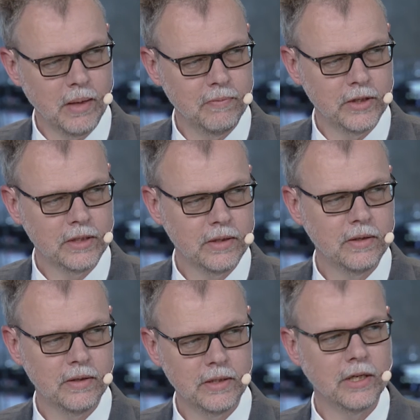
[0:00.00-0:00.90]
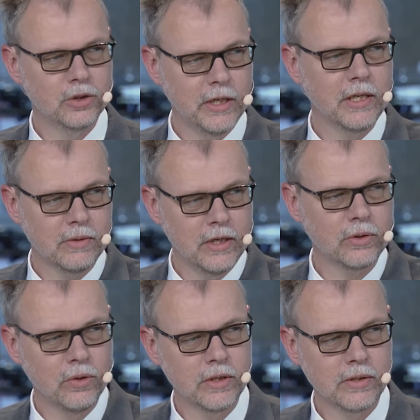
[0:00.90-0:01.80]
part of a kitchen will ever be fitted
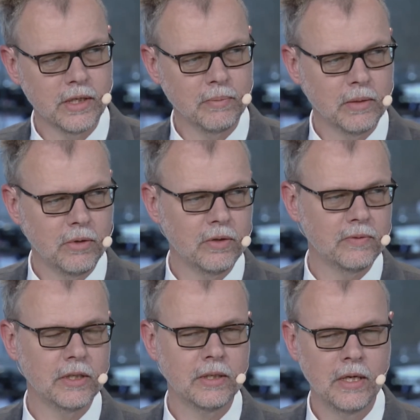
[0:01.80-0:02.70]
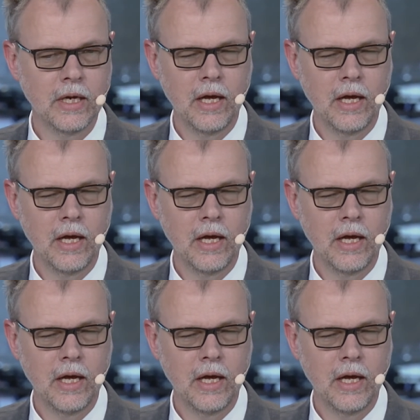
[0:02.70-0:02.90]
with an RFID chip,